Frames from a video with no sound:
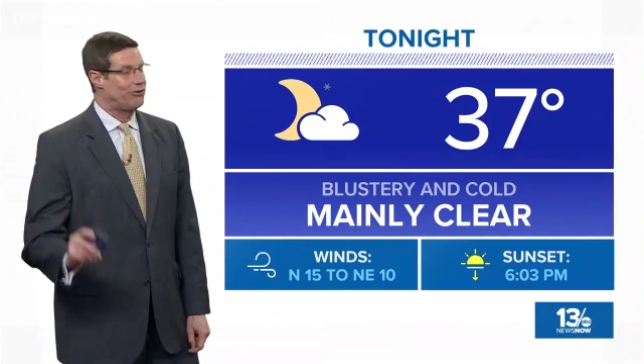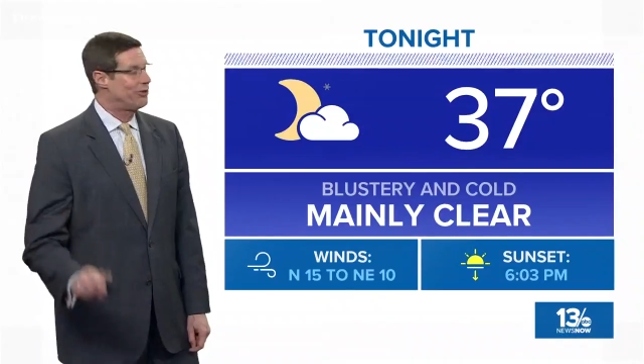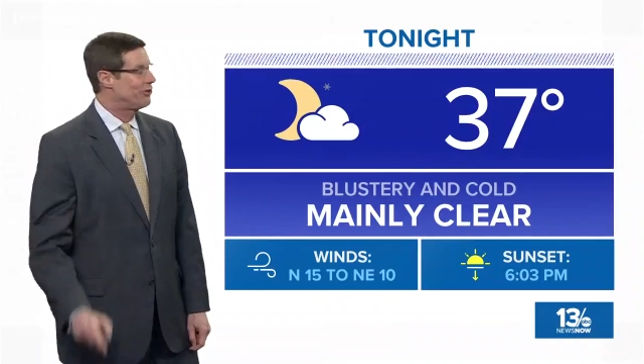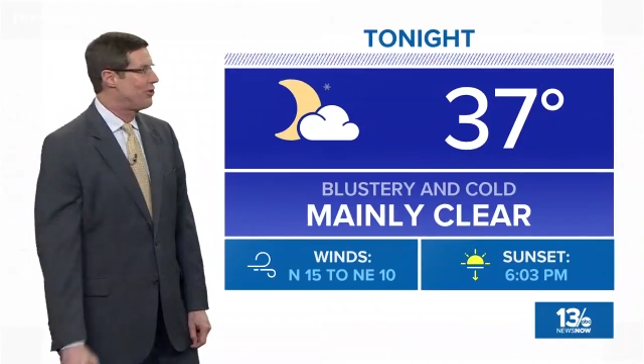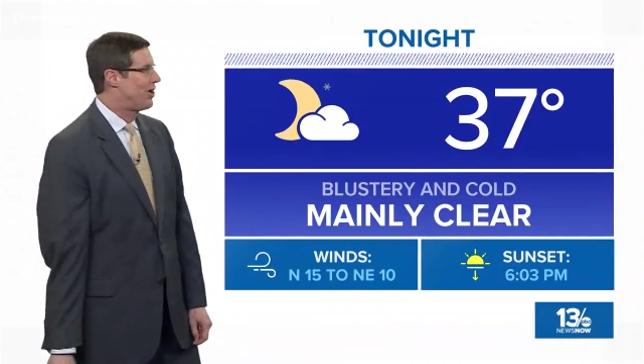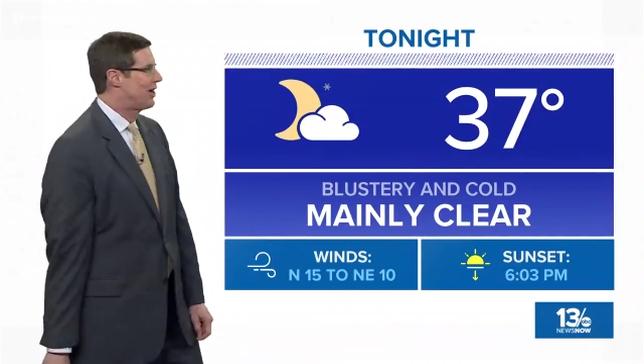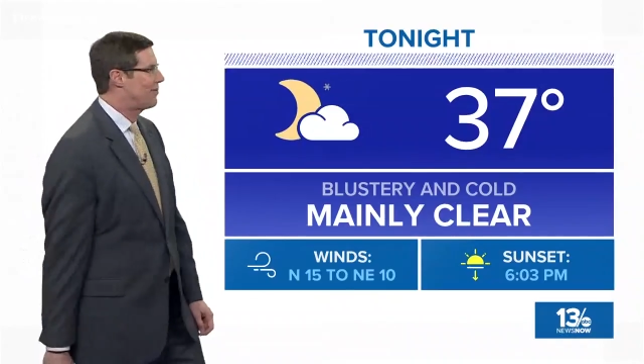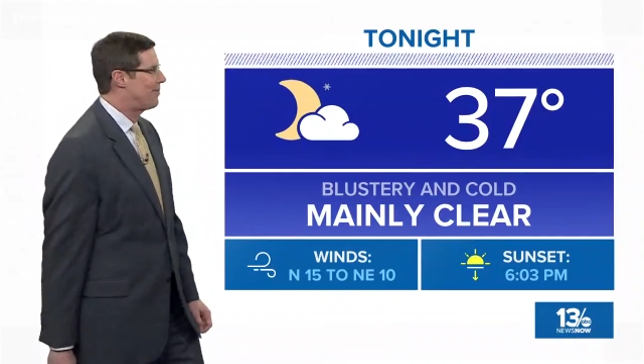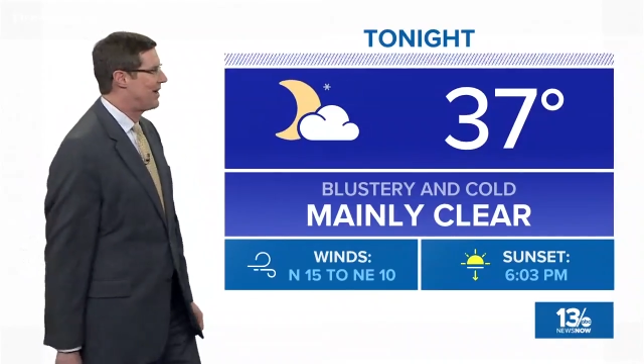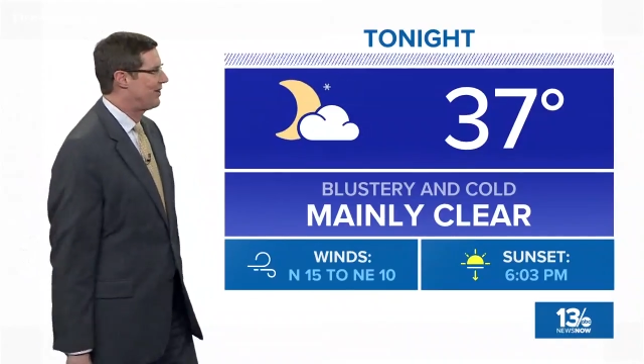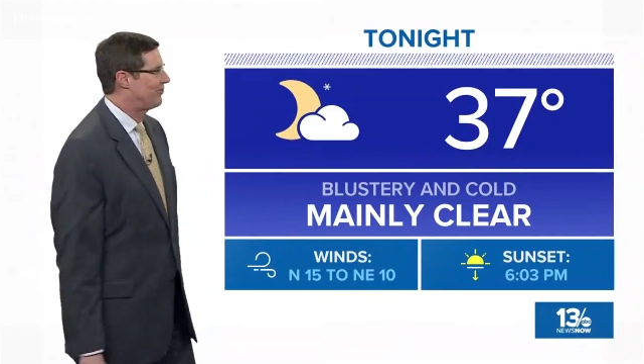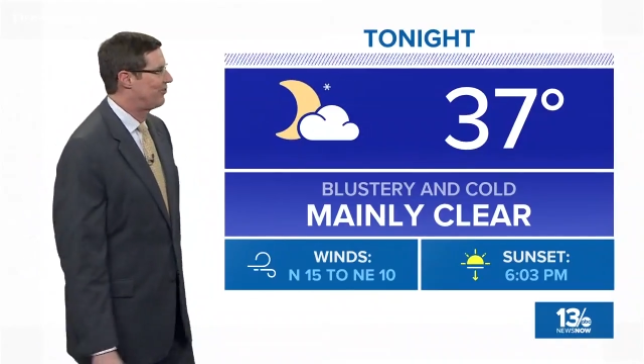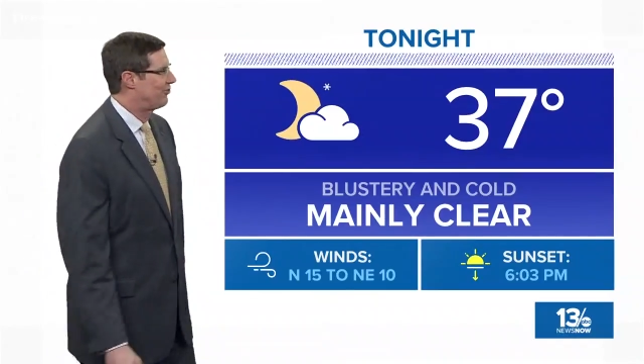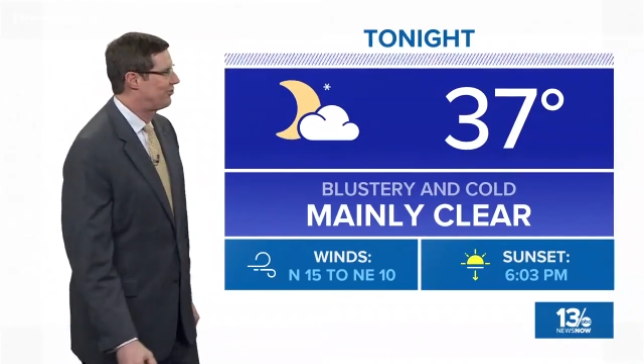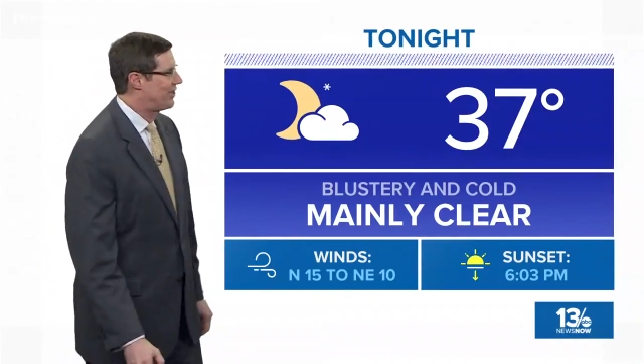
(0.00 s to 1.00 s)
to talk
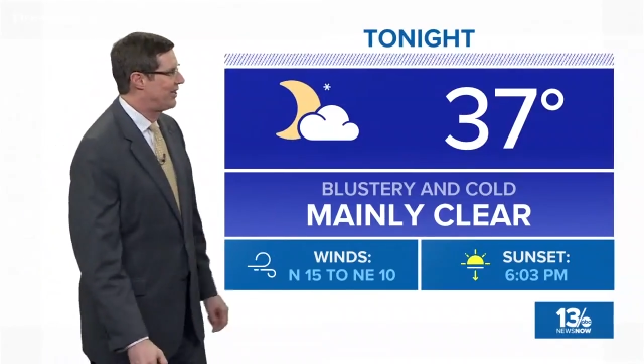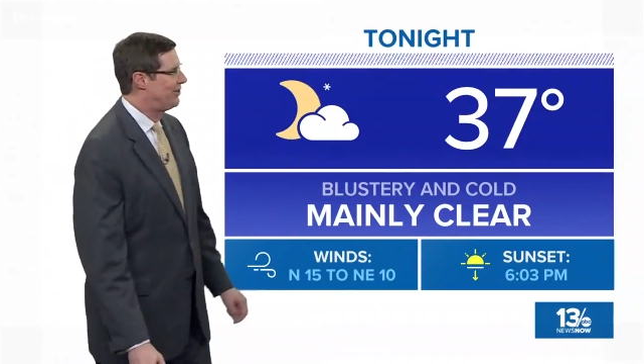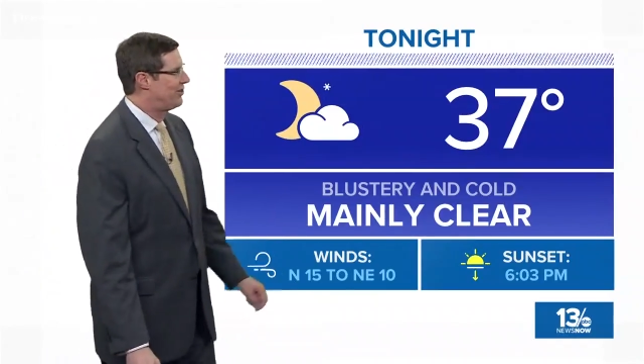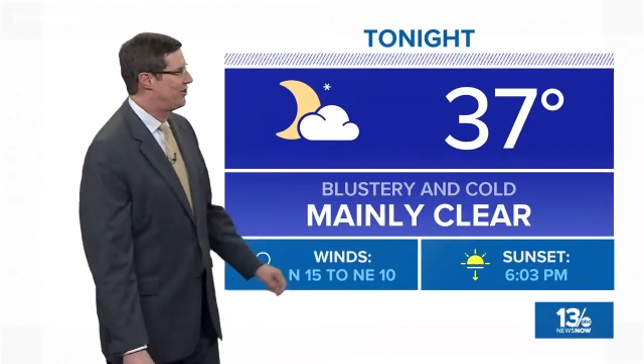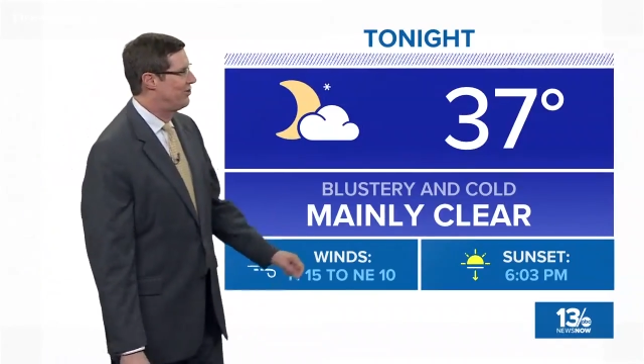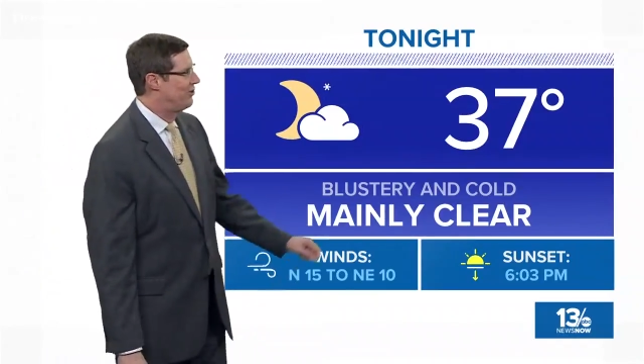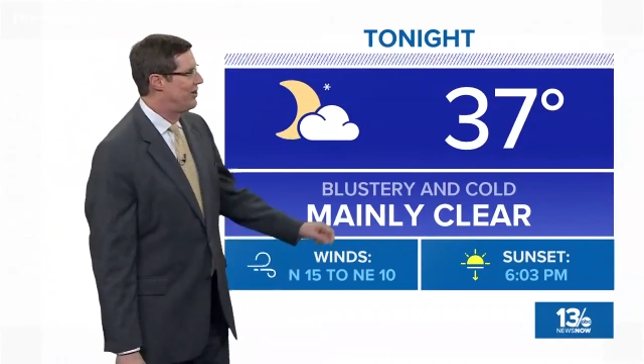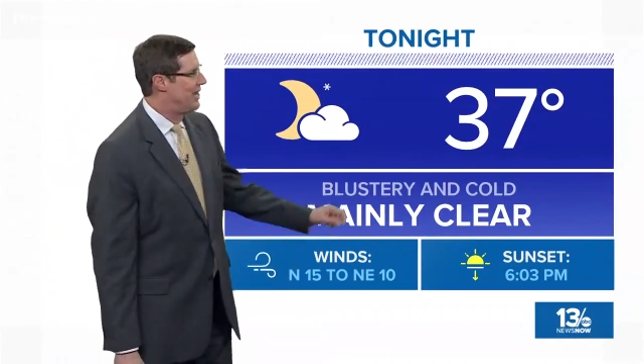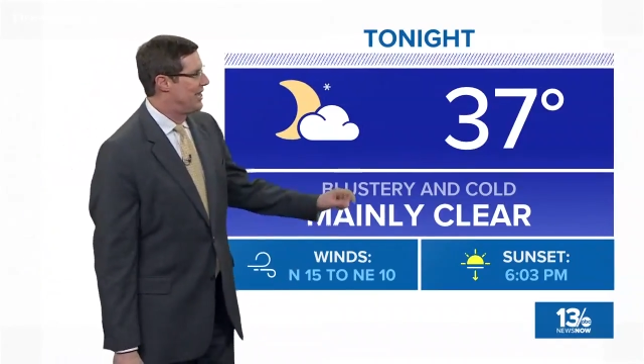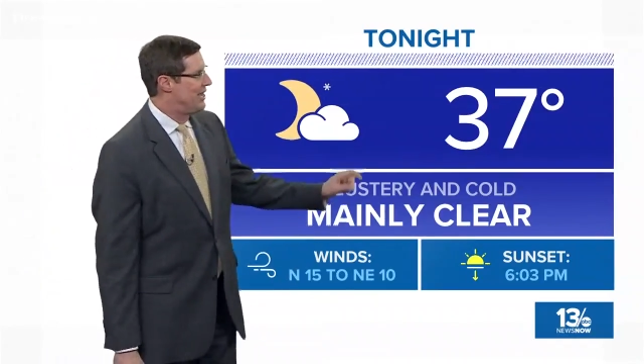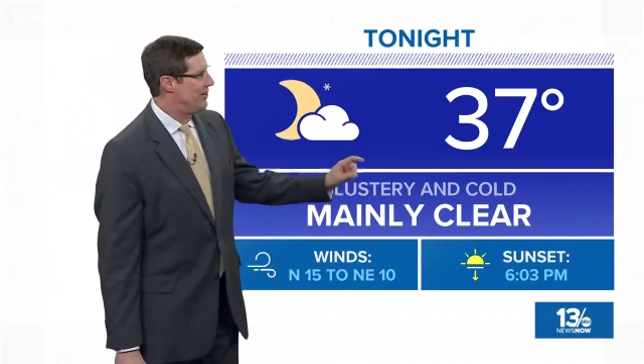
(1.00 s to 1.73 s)
about, so stay tuned.